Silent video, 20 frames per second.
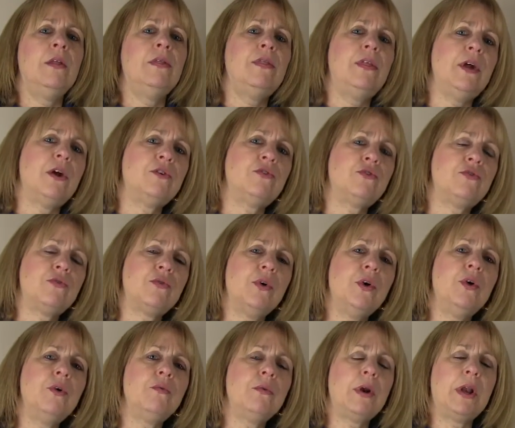Their
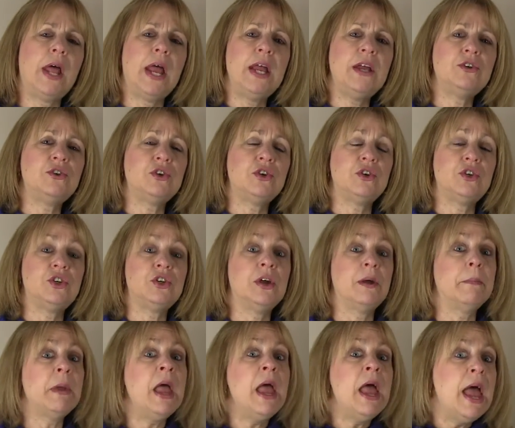true
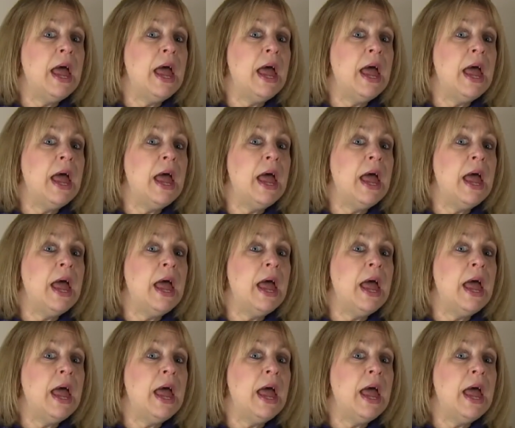relationship.